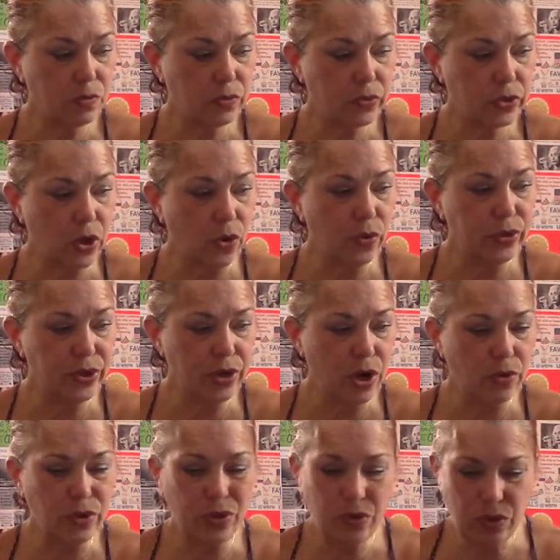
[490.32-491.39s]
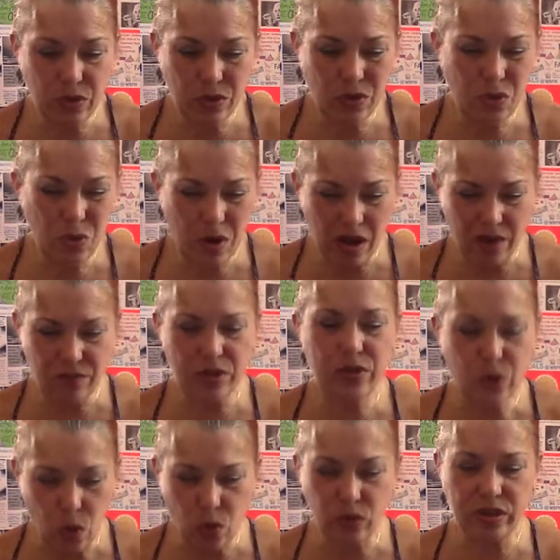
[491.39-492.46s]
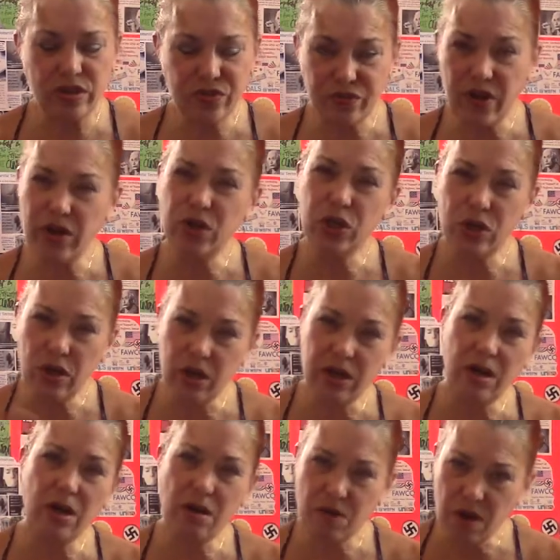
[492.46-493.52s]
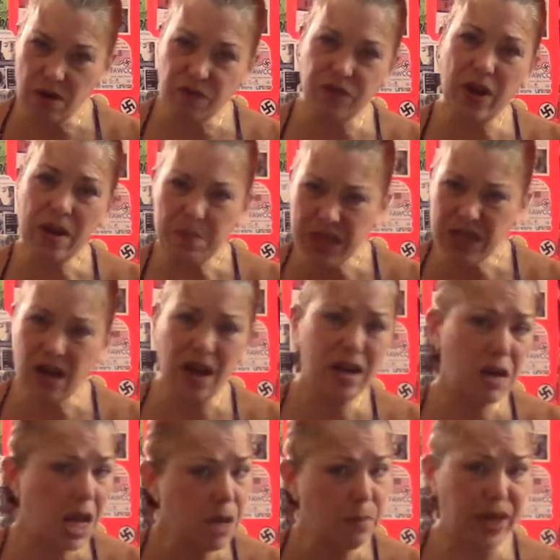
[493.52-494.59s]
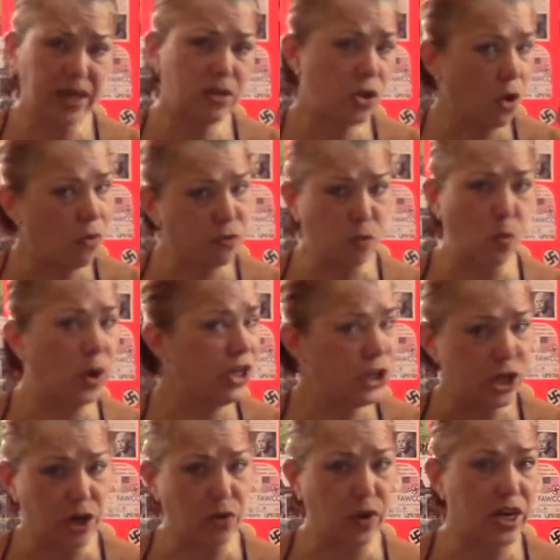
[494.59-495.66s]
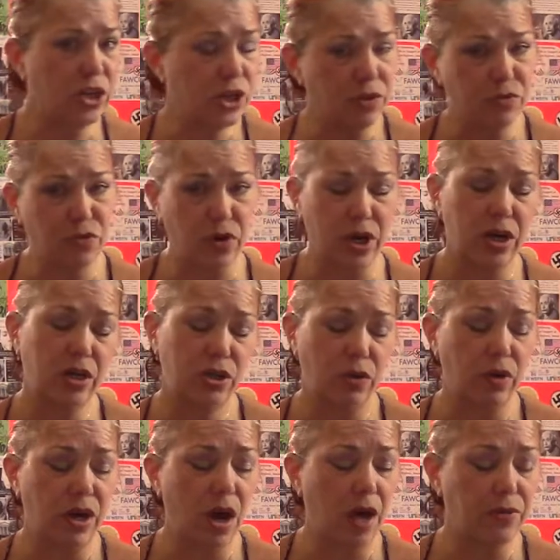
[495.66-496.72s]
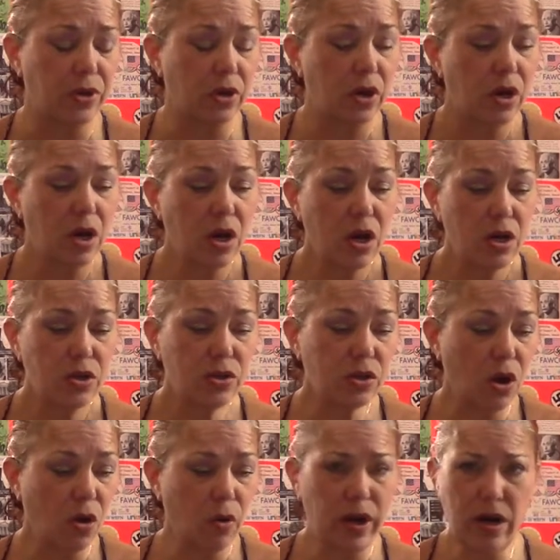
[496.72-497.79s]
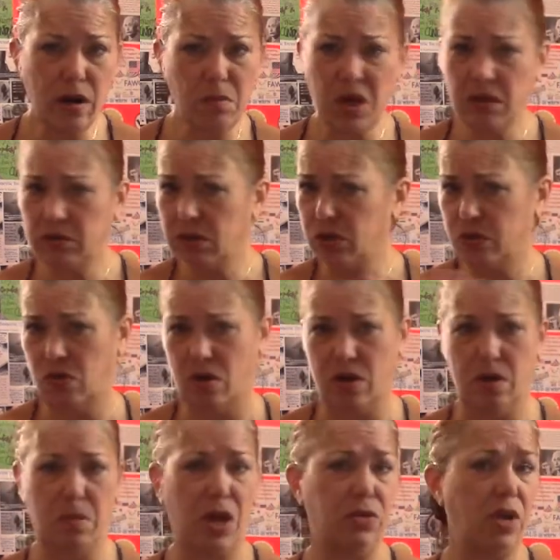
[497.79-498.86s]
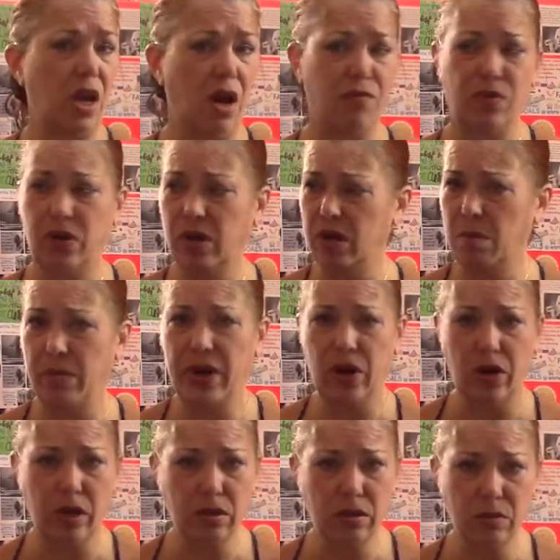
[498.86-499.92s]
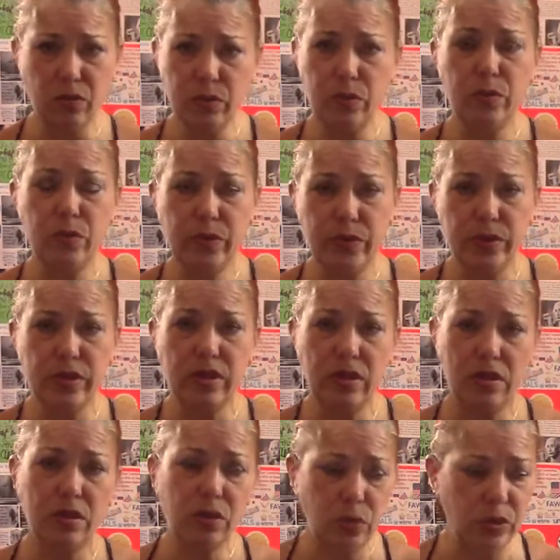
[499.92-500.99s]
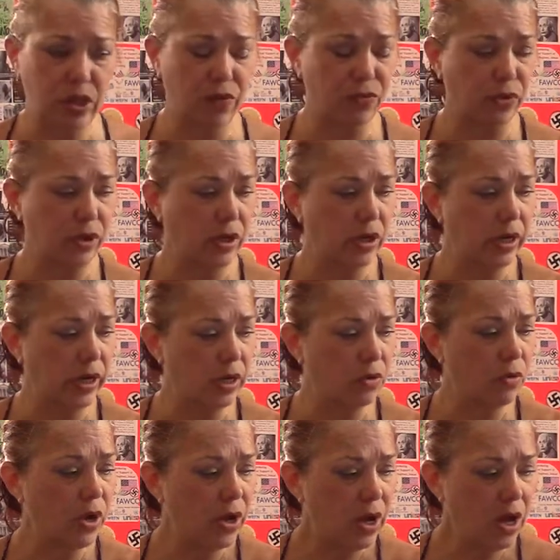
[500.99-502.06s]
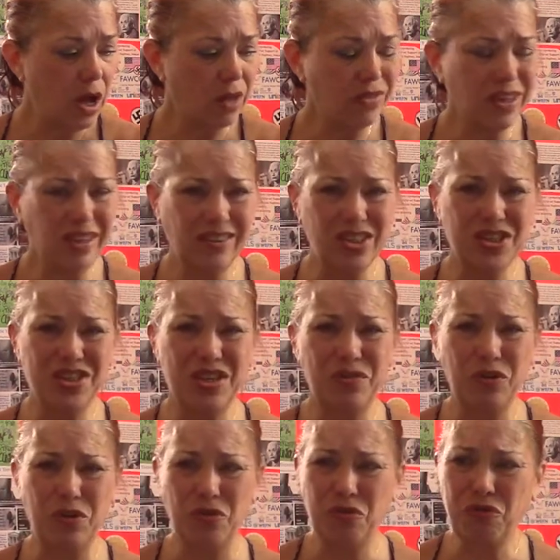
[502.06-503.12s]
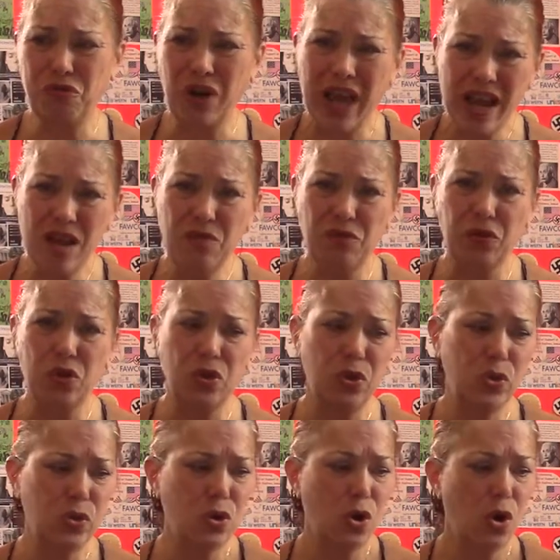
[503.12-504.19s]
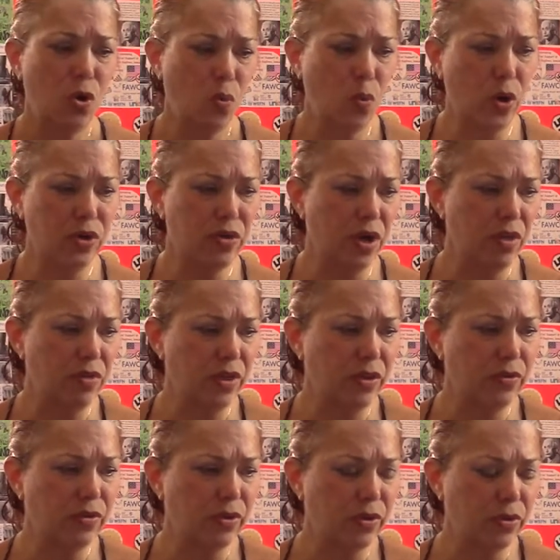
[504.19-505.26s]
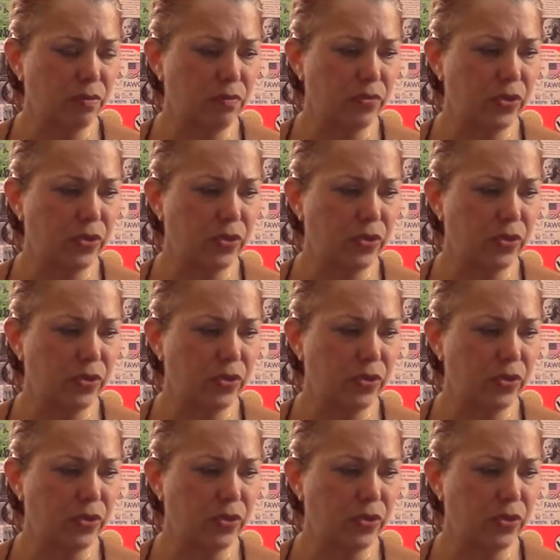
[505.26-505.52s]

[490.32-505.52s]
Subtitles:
So, you know, you have this whole dysfunctional, and family dynamics go from one generation to another. So, and I'm not just talking about the African American. You see this with every, you know, I think there's different flavors within the